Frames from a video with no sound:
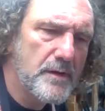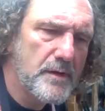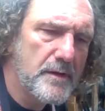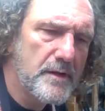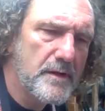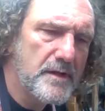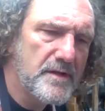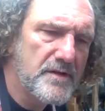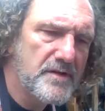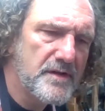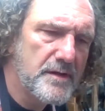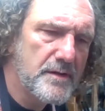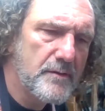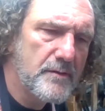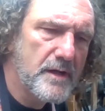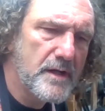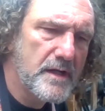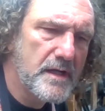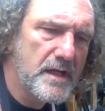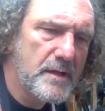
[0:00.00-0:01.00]
There it is,
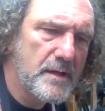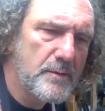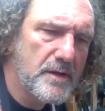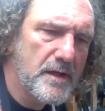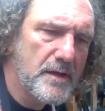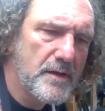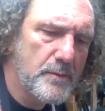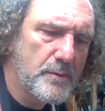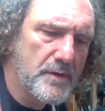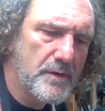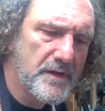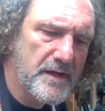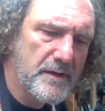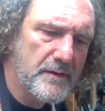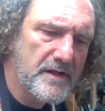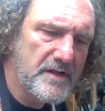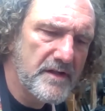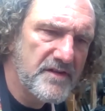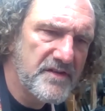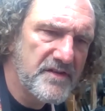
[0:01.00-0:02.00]
integrated camera. The other one, there
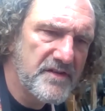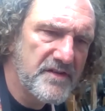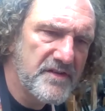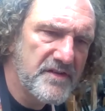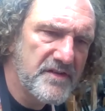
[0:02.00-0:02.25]
it is.